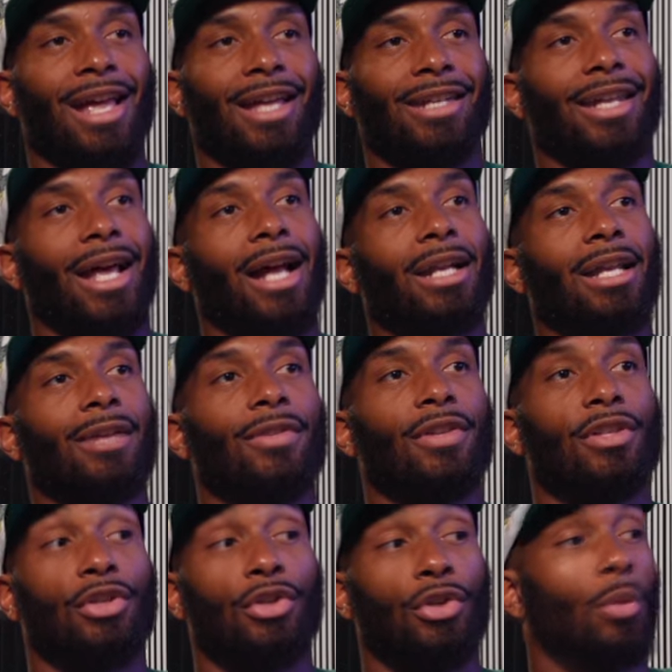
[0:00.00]
Not
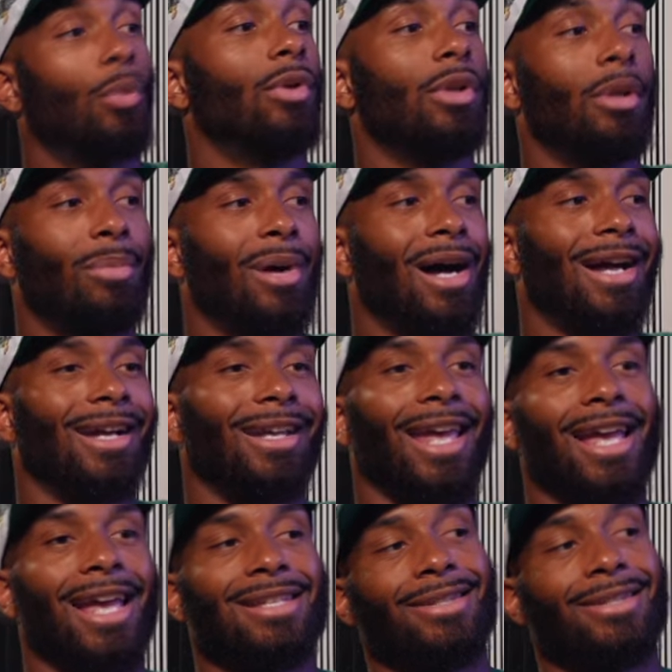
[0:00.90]
even doing the
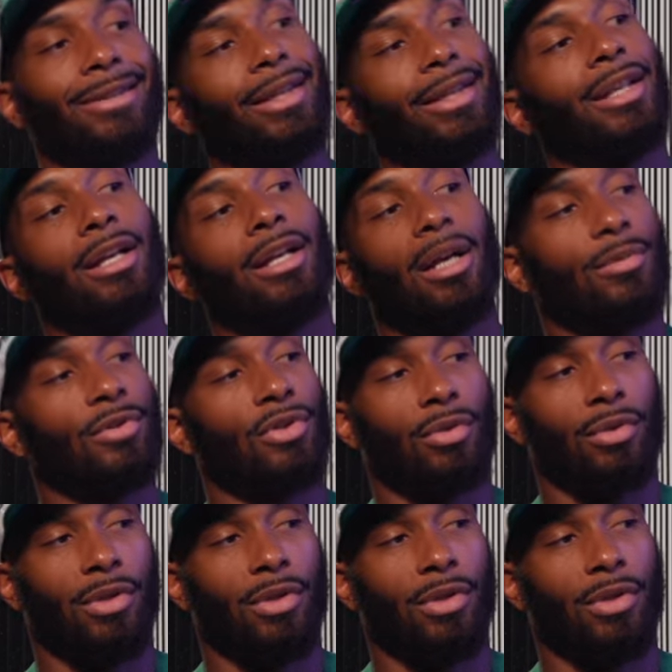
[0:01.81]
podcast, leading up to